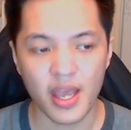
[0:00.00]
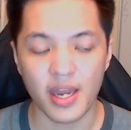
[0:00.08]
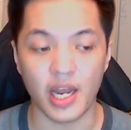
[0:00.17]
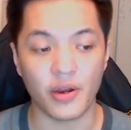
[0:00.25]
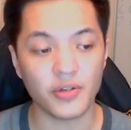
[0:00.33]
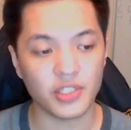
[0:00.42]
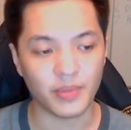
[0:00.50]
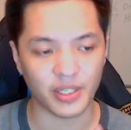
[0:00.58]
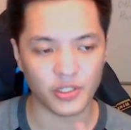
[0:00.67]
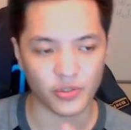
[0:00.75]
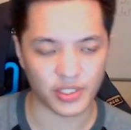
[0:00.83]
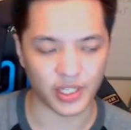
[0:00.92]
Now here's something
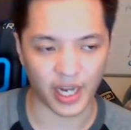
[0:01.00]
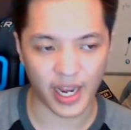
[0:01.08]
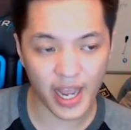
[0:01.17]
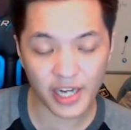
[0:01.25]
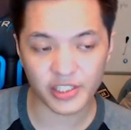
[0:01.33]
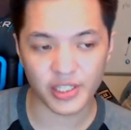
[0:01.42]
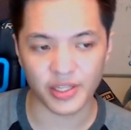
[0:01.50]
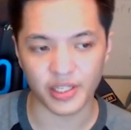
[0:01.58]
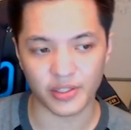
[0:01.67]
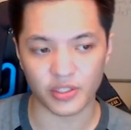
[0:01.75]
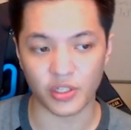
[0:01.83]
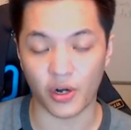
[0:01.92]
interesting. I actually
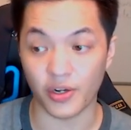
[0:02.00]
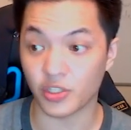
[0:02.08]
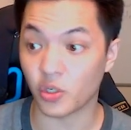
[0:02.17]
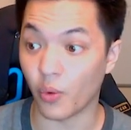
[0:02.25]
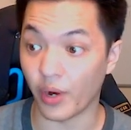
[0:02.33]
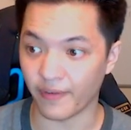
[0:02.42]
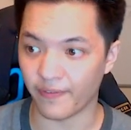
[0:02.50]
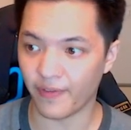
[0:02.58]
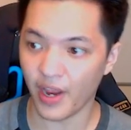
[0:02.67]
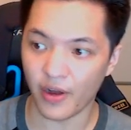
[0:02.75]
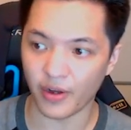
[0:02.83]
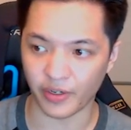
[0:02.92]
think this card is quite
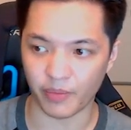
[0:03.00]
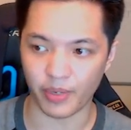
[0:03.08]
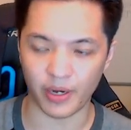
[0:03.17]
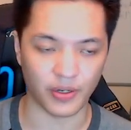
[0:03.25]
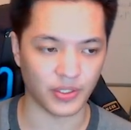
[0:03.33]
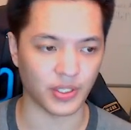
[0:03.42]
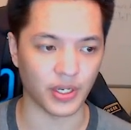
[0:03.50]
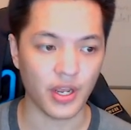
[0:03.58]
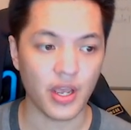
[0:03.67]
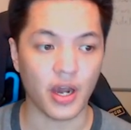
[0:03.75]
fair in comparison.